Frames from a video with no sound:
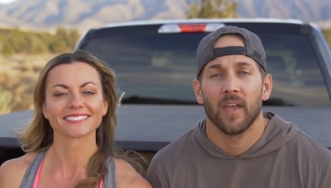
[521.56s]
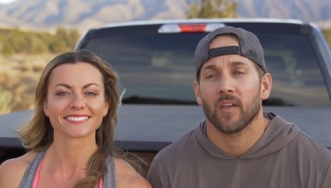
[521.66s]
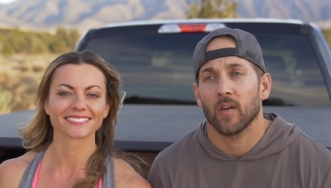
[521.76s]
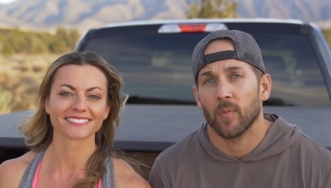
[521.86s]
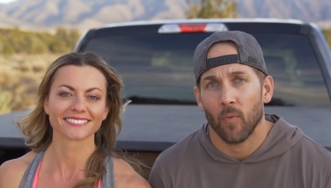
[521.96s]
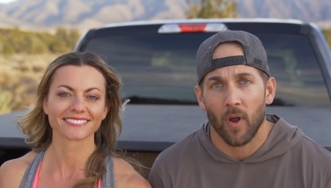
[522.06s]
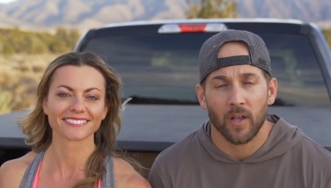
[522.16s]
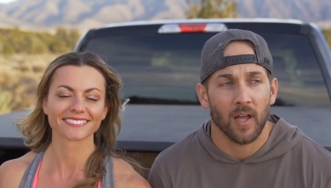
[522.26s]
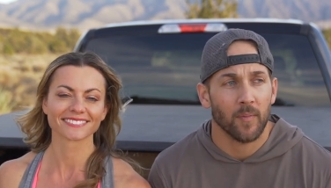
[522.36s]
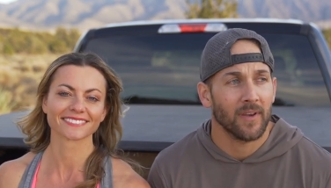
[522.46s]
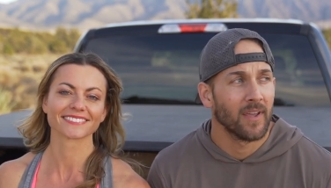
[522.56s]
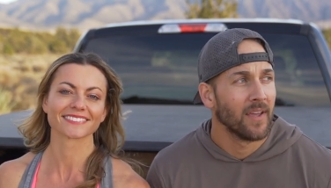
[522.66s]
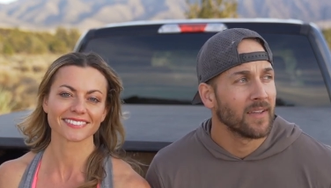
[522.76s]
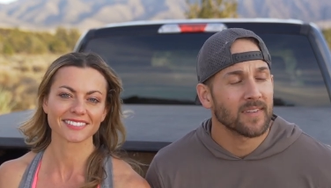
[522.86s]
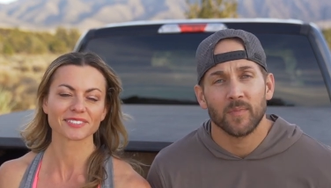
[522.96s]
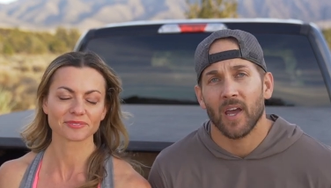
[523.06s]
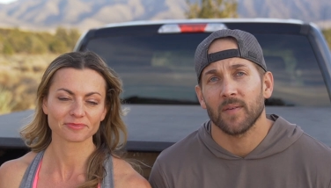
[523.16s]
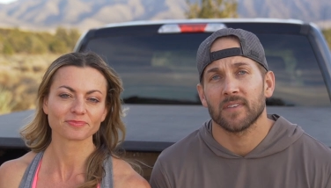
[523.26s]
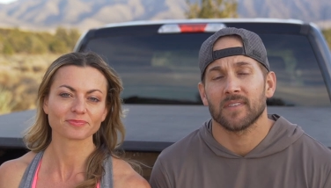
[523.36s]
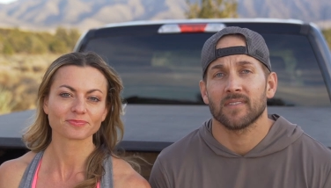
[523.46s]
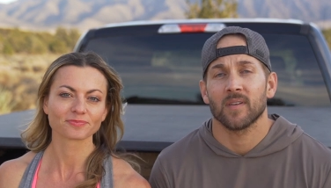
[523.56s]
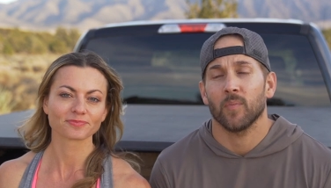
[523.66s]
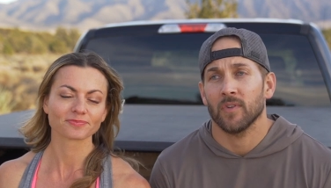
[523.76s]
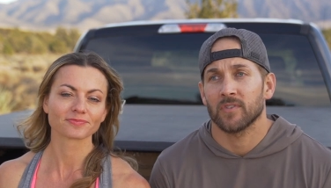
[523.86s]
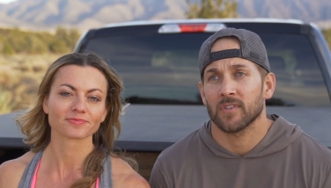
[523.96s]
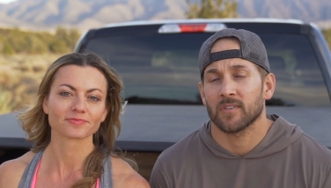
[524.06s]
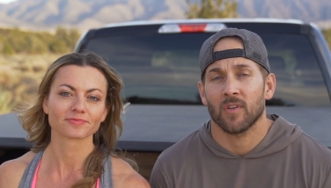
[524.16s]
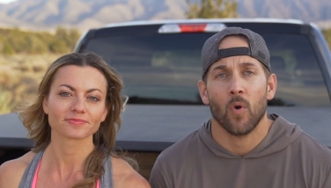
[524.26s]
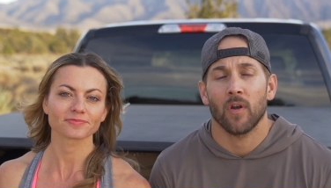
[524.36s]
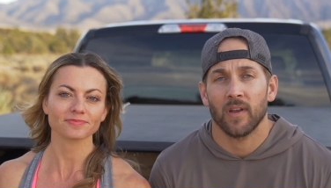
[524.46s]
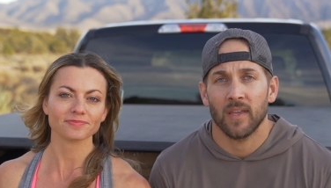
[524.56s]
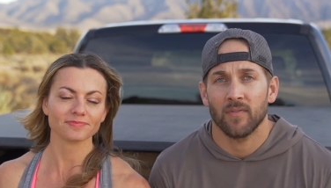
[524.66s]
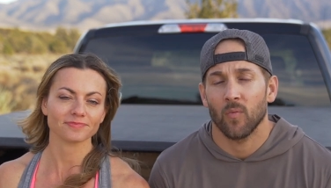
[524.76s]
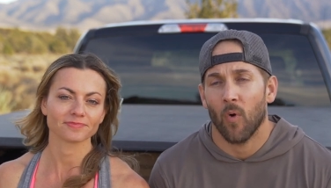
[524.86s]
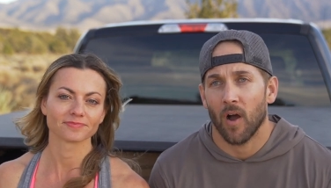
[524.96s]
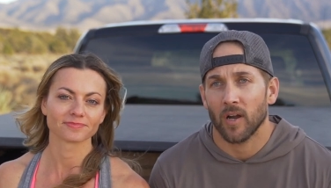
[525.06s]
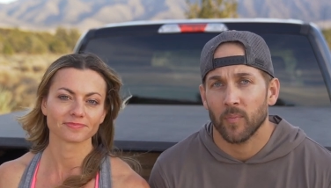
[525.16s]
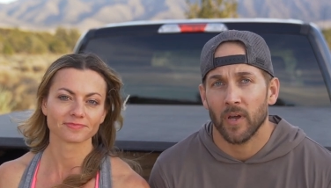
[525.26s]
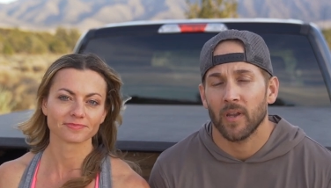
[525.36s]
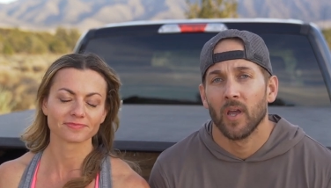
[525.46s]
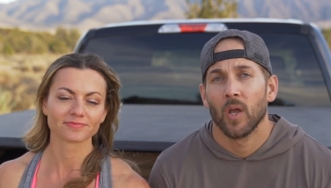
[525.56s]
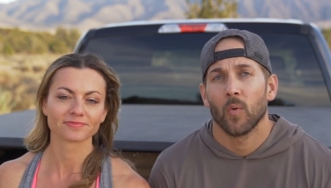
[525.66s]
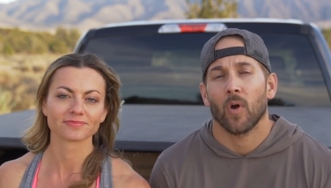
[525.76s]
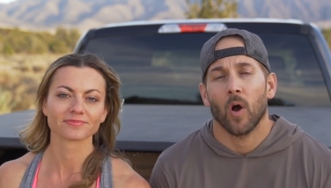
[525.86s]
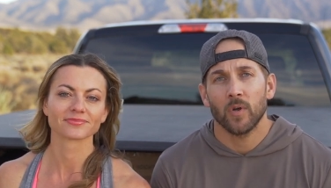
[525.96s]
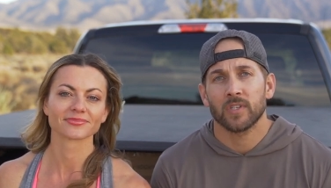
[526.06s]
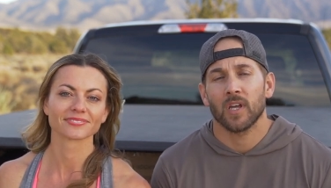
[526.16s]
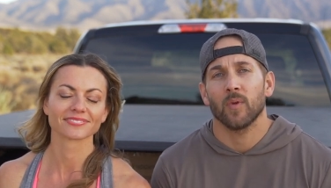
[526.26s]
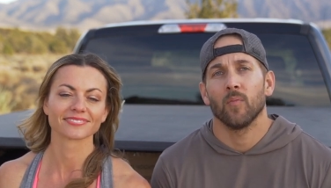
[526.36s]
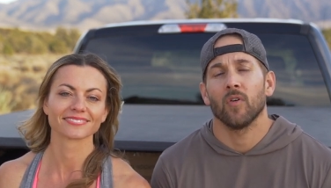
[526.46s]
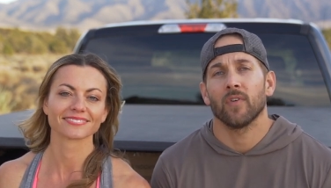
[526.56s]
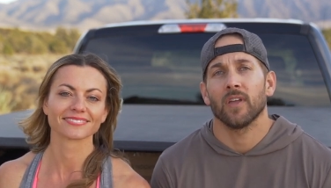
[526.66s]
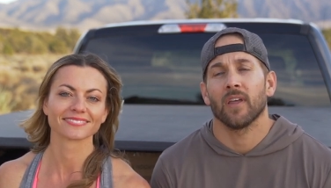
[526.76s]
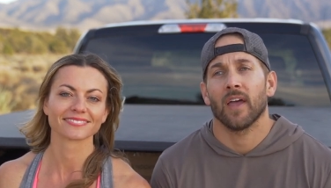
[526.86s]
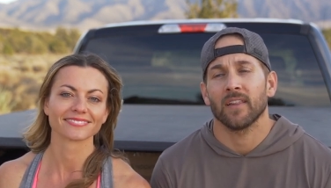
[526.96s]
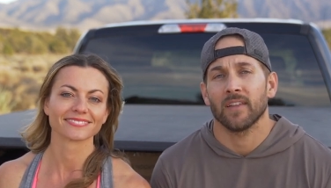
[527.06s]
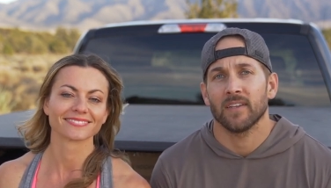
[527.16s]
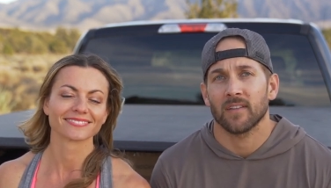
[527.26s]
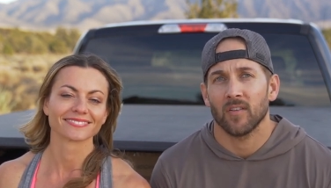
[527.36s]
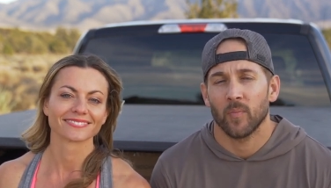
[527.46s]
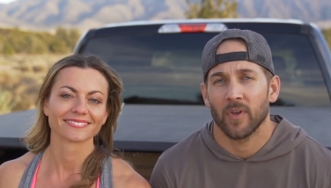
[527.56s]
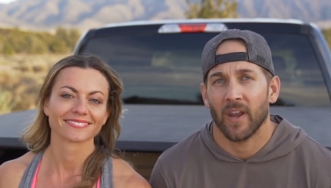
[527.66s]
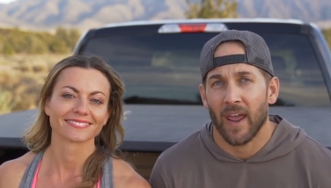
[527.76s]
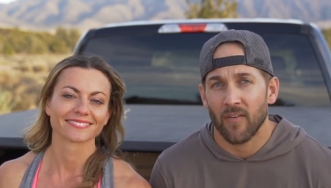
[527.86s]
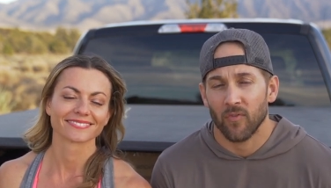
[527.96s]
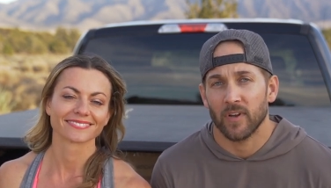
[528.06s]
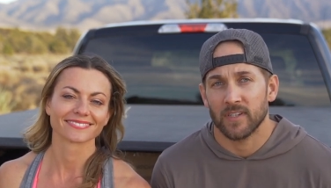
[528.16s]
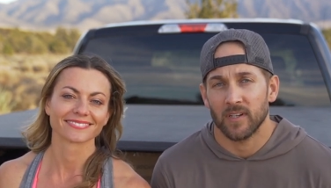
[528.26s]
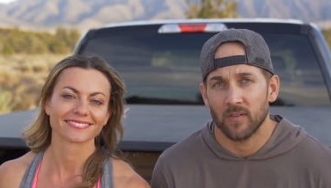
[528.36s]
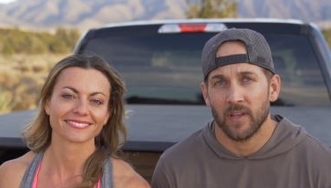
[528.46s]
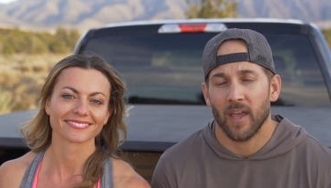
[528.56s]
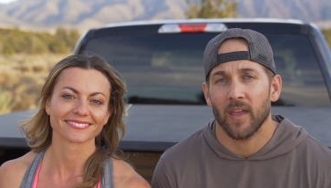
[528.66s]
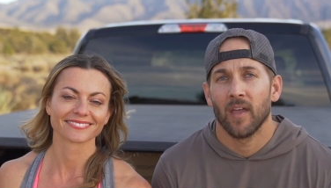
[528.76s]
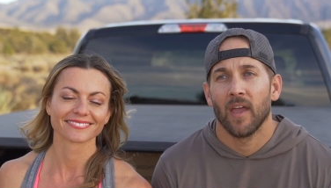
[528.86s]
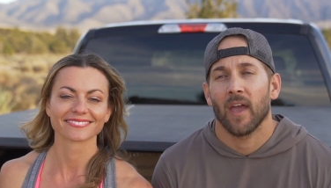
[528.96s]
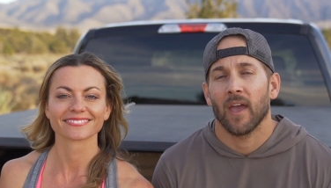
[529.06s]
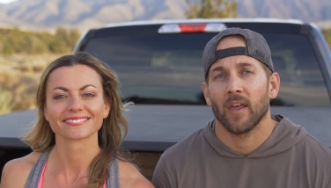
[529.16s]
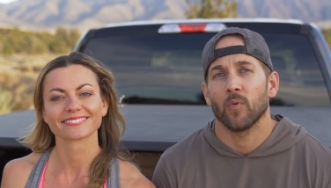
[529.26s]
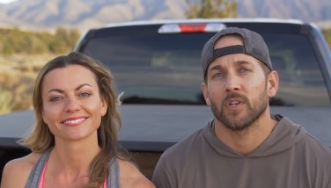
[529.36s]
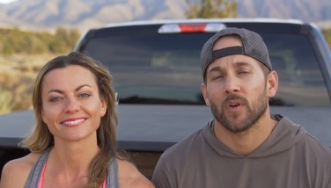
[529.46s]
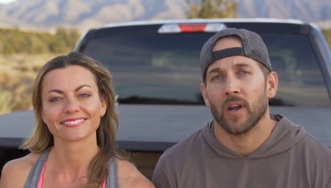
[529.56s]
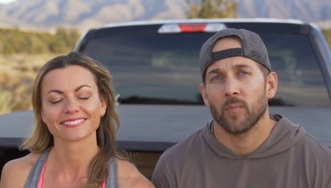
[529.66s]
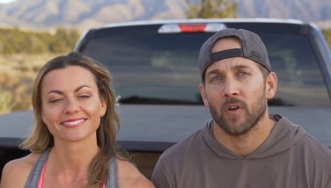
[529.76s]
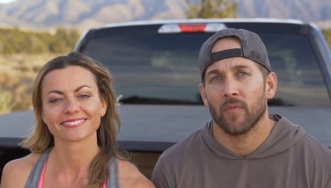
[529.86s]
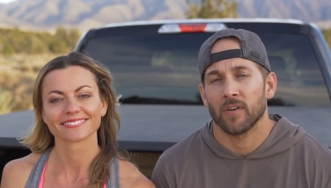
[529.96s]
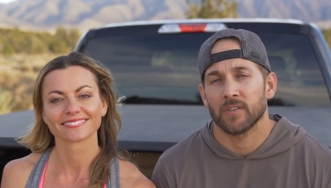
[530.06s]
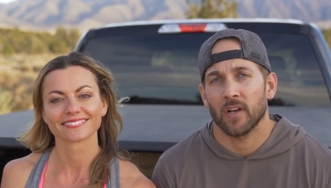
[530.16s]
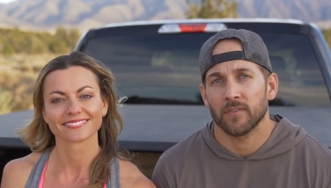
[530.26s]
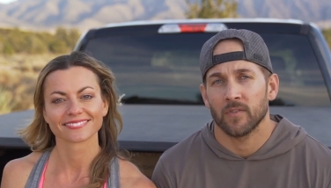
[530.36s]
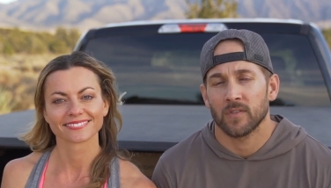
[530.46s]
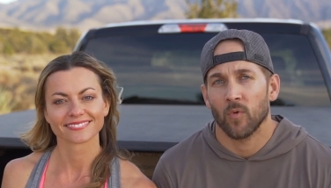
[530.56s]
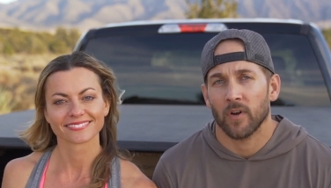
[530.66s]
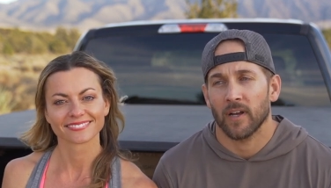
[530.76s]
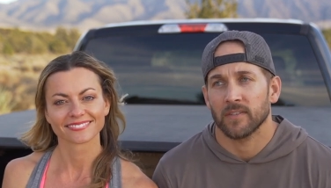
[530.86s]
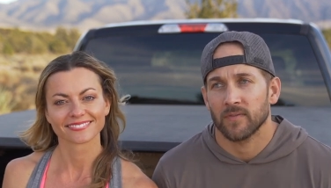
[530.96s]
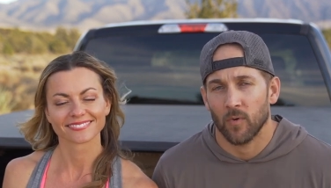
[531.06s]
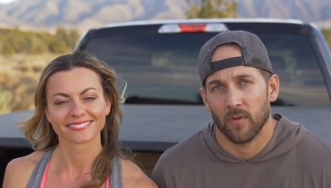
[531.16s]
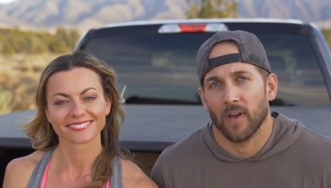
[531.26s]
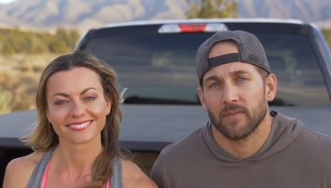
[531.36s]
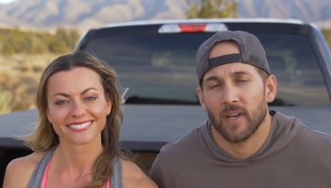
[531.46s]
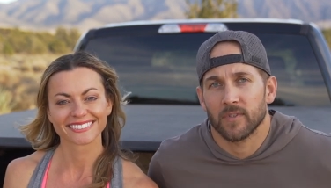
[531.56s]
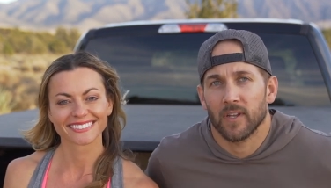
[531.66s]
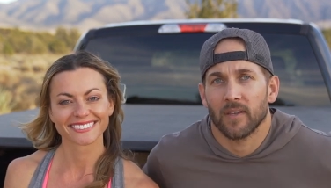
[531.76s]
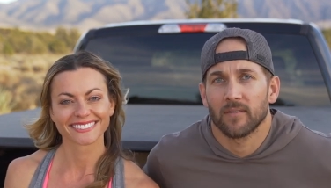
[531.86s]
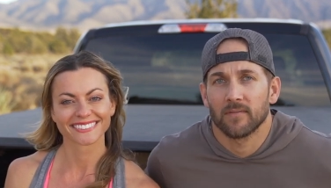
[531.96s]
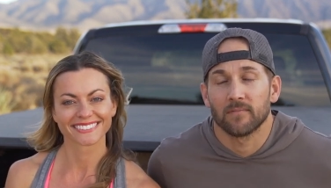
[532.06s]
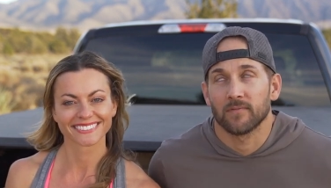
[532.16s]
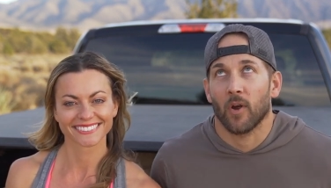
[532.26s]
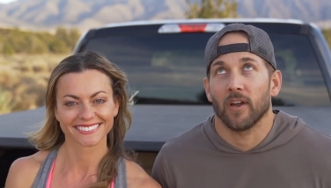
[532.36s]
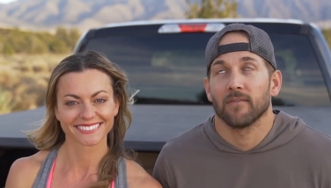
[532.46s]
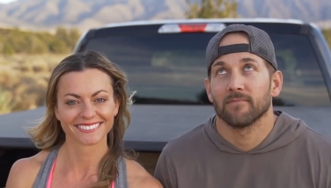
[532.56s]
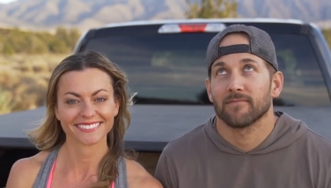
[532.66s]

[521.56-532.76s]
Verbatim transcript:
Speaker 1: it could be rock climbing. Sometimes it's as simple as just going on an evening walk, but we're always gonna be moving at least a little bit every single day. And we try to motivate ourselves to do some workouts four to five times a day. Sorry,